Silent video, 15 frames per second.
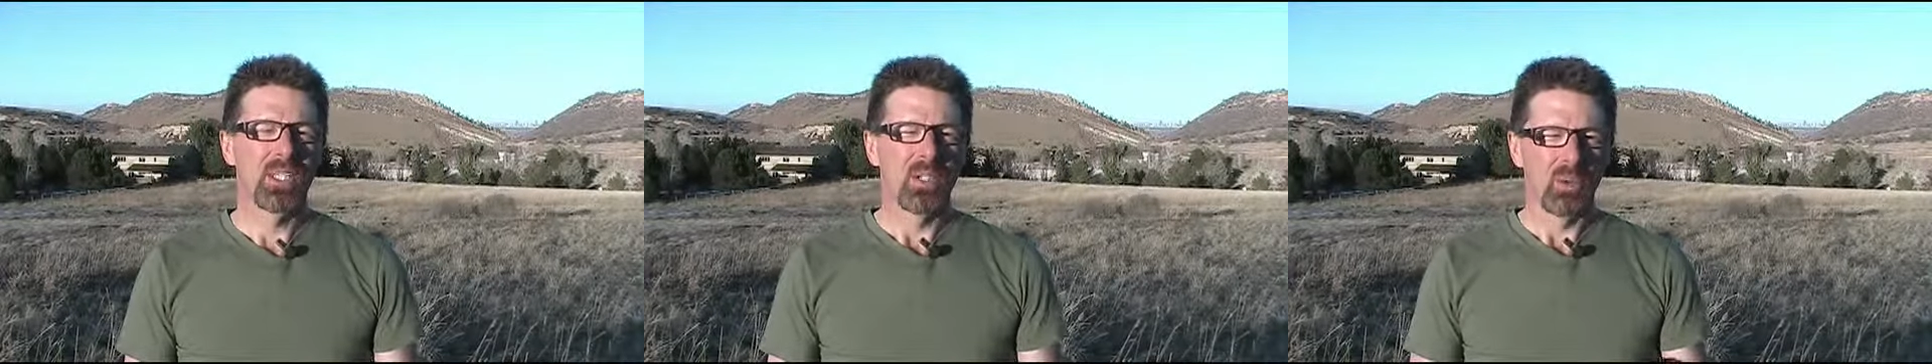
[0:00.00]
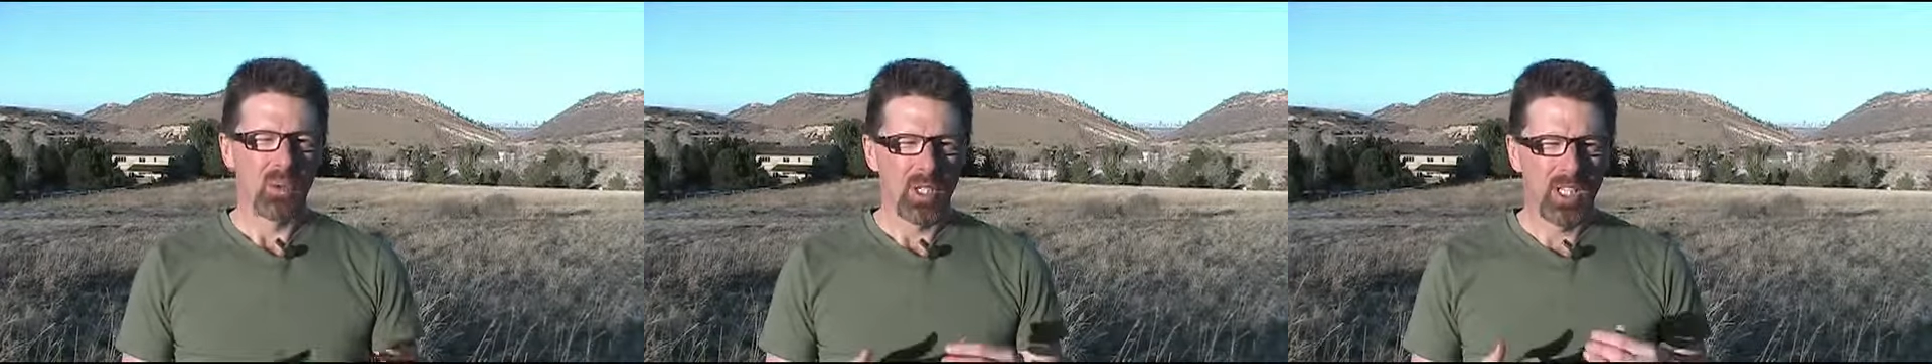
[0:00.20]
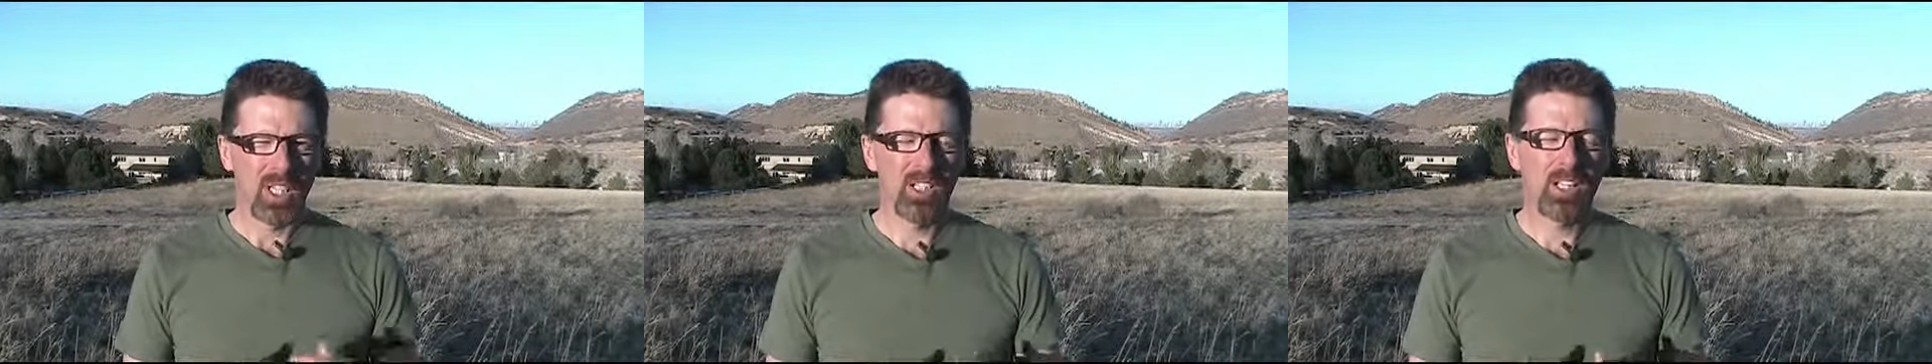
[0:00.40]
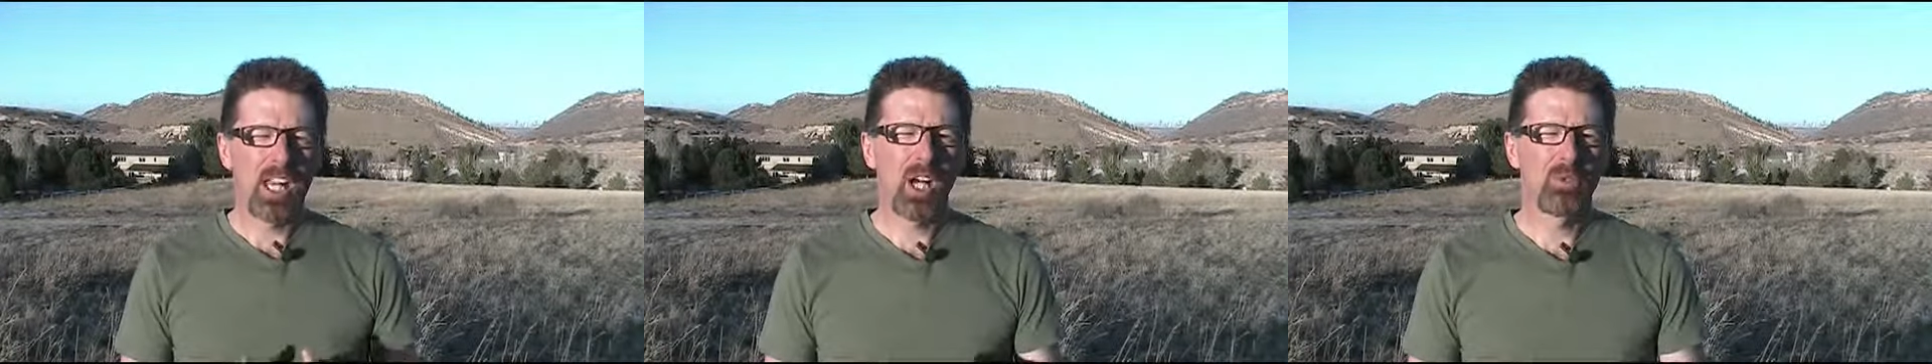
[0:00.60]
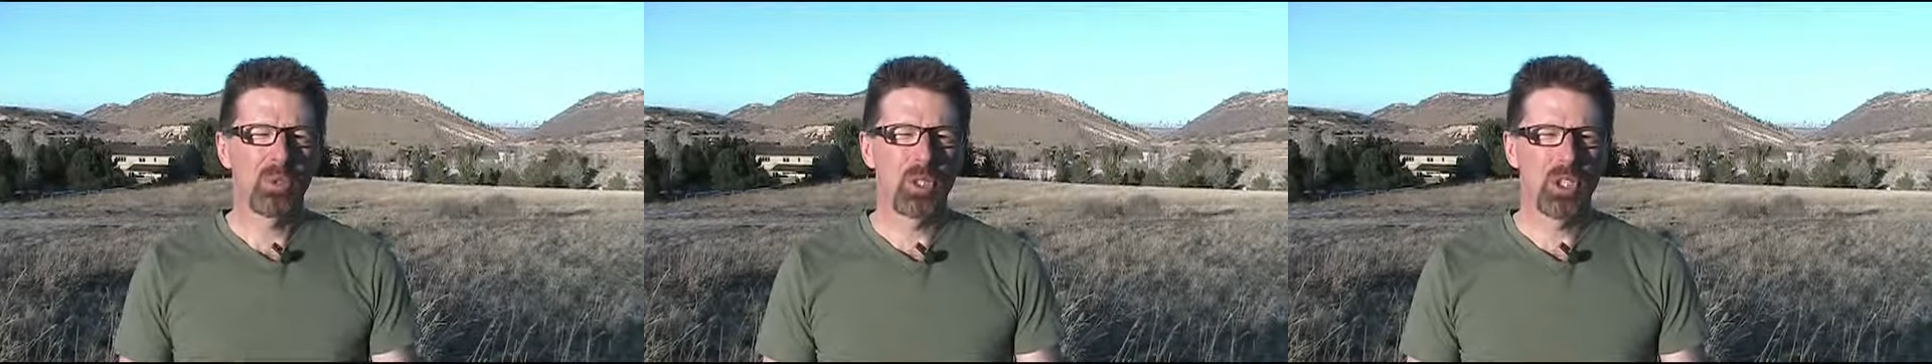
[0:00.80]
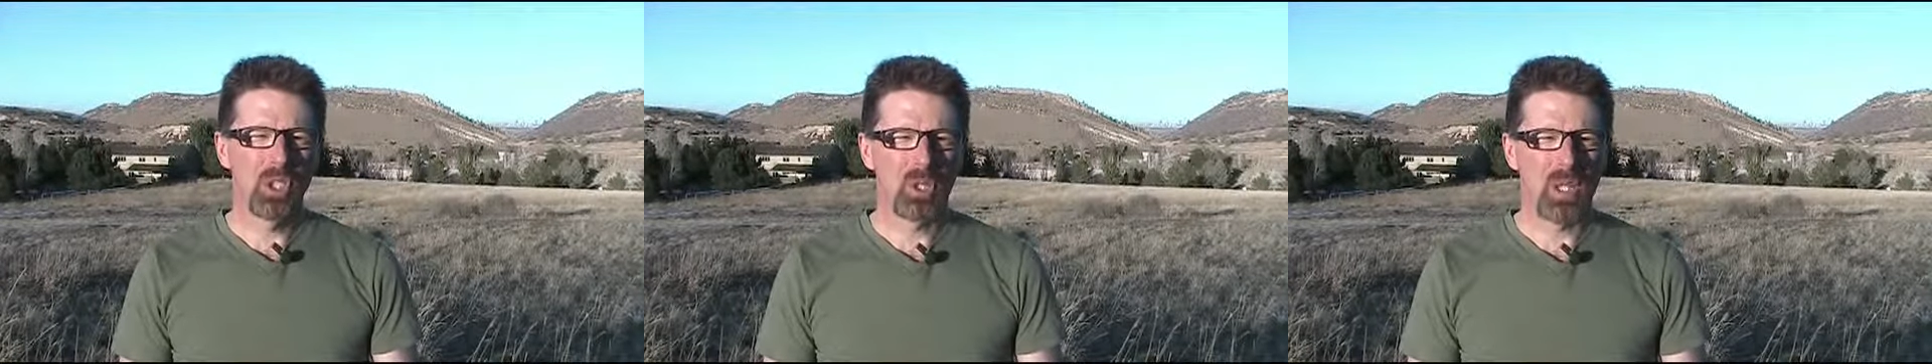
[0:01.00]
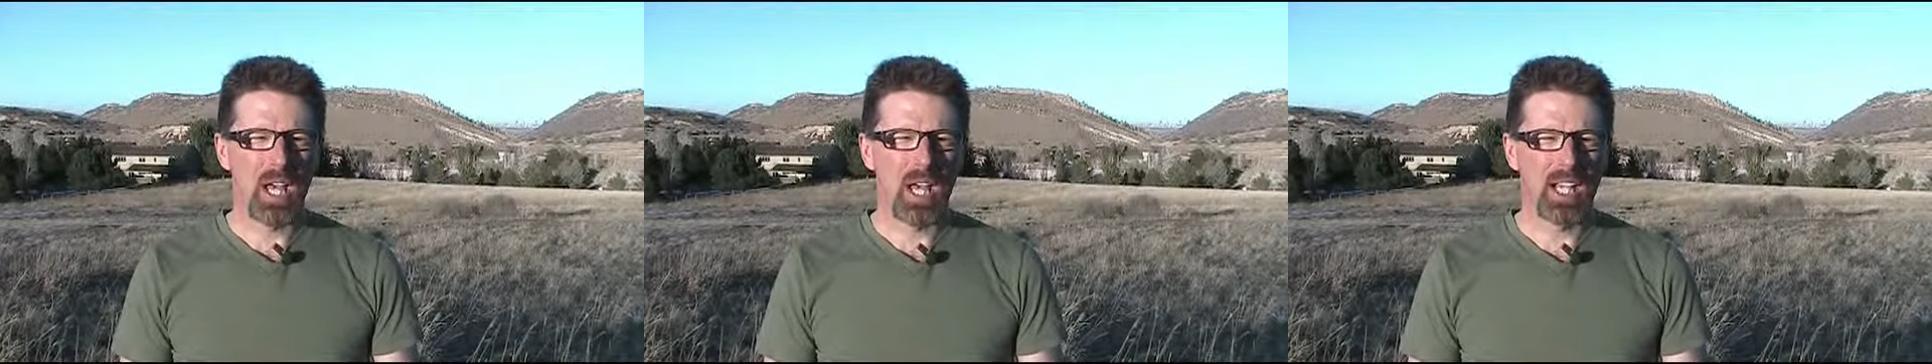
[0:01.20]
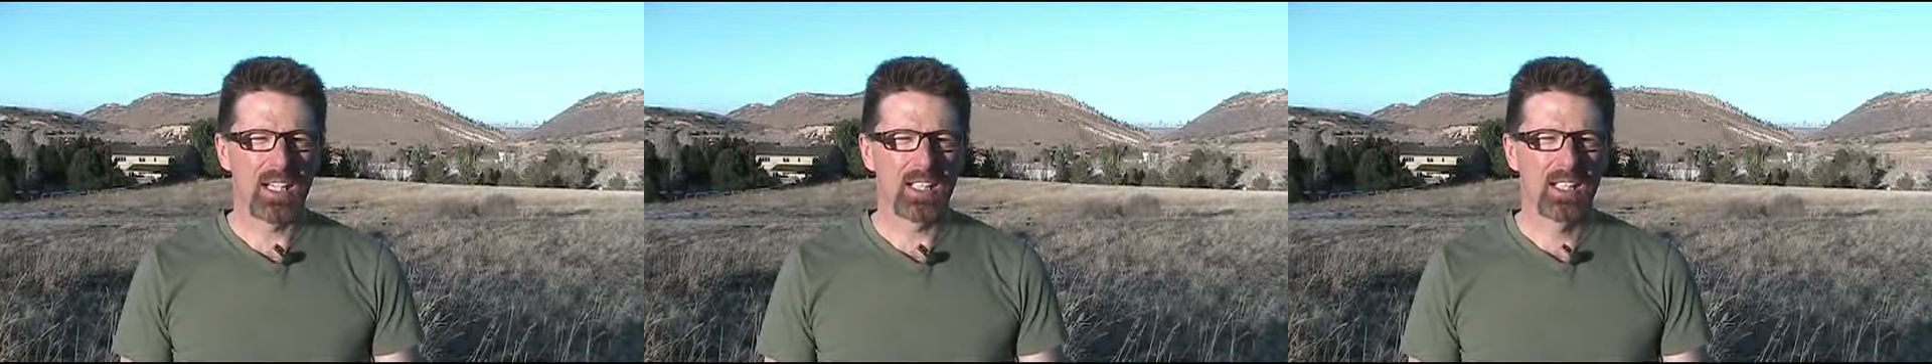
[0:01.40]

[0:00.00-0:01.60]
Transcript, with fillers: we're here to help you do that.